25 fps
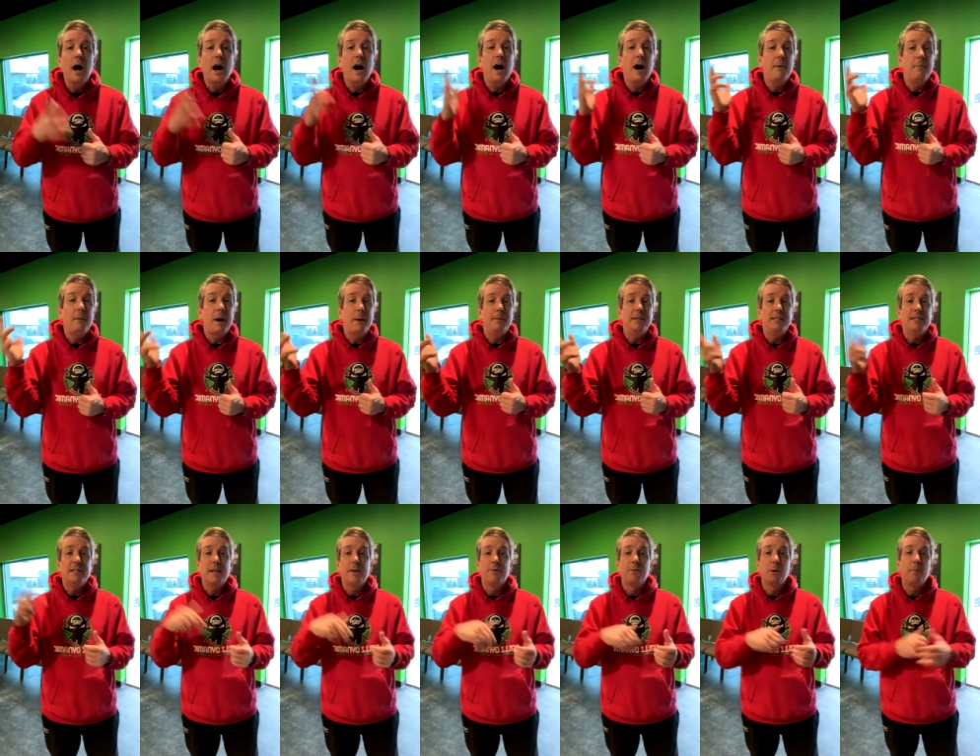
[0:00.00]
I'm
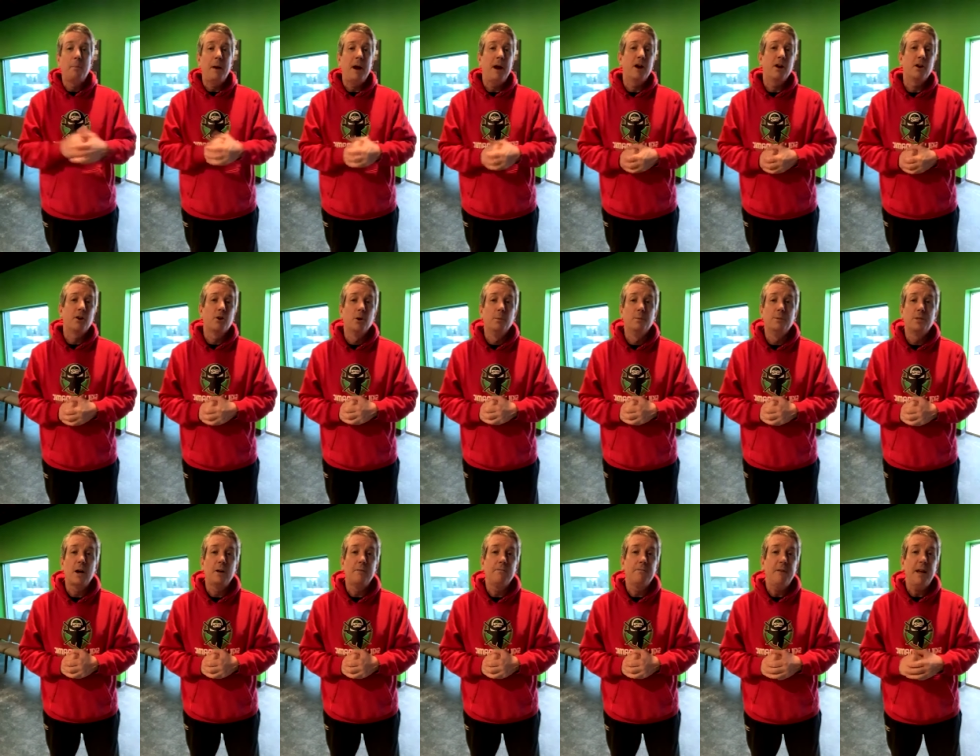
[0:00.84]
in several parent
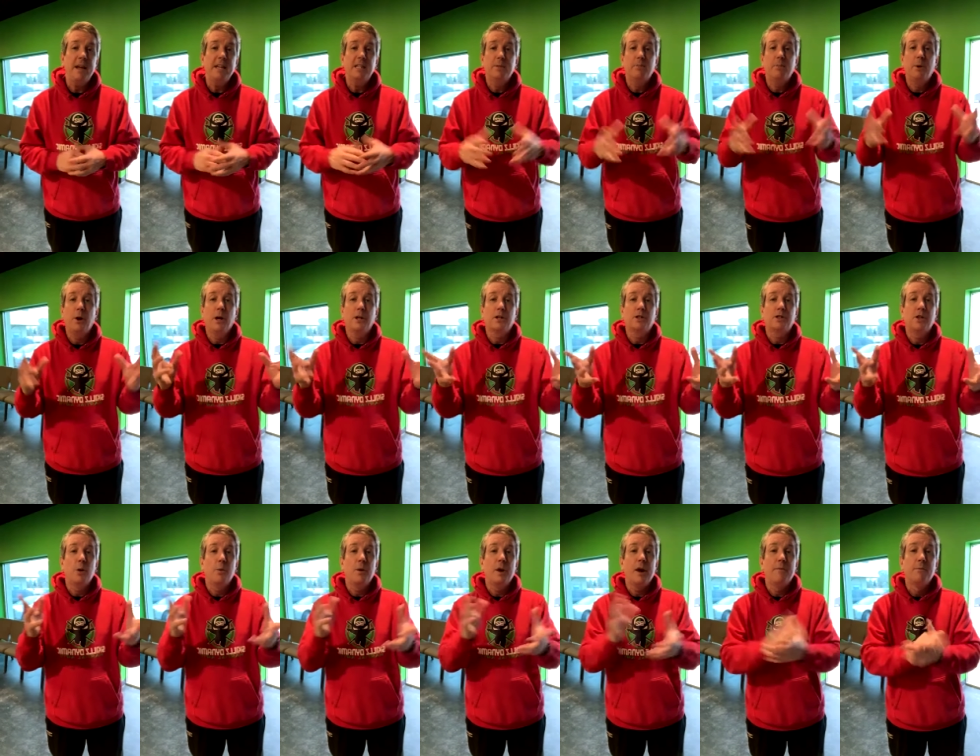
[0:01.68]
groups on Facebook.
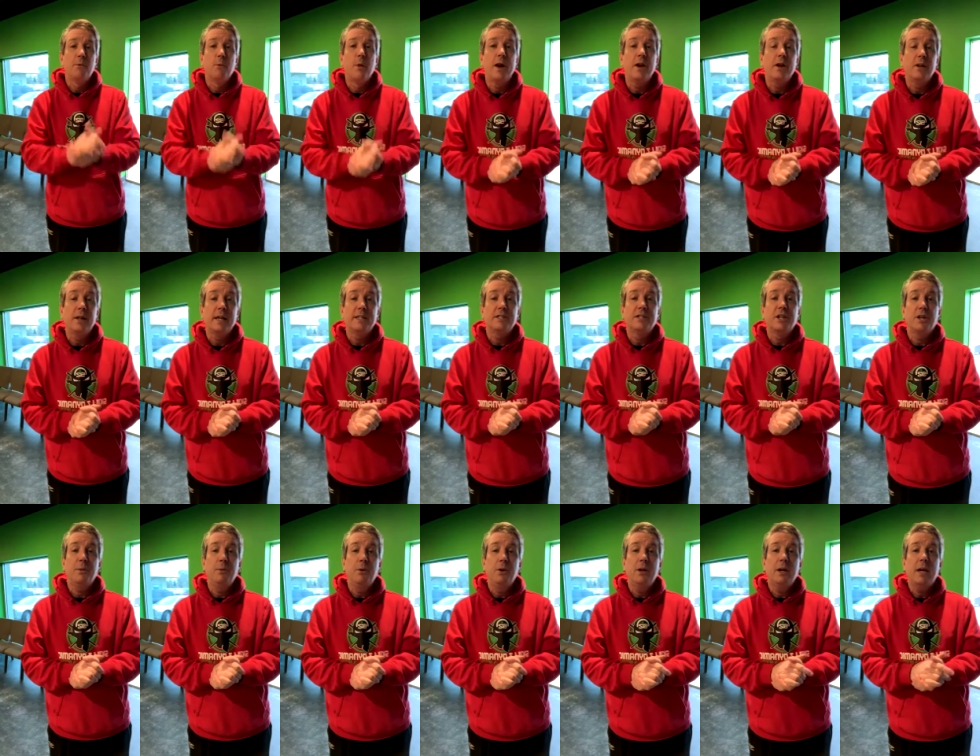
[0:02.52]
So whatever way you like
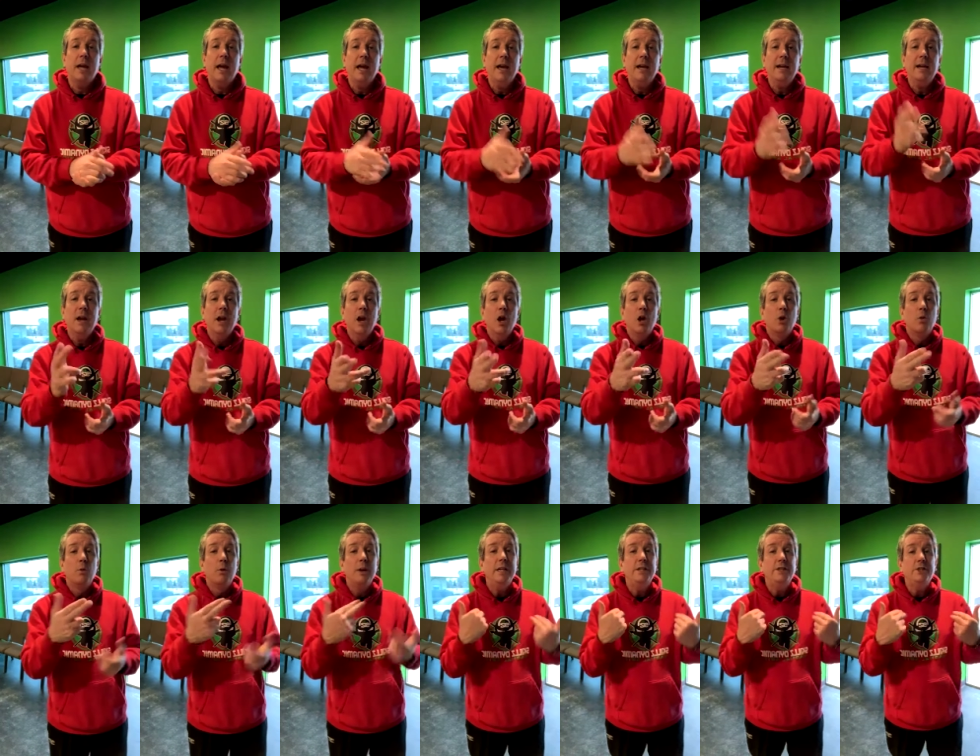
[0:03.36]
to communicate,
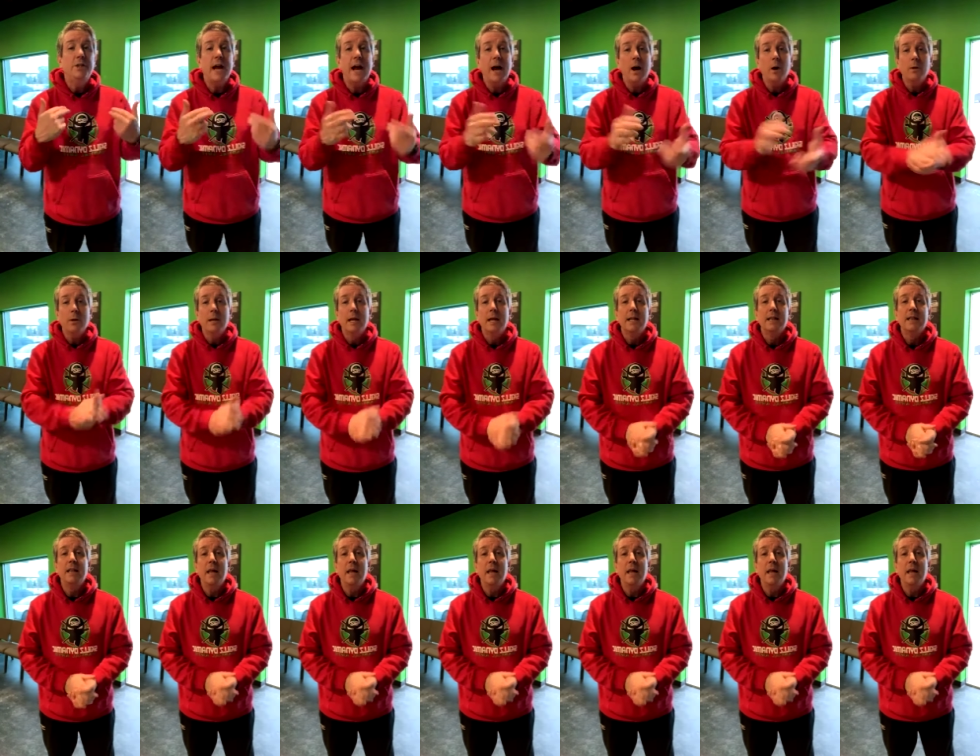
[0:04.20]
reach out.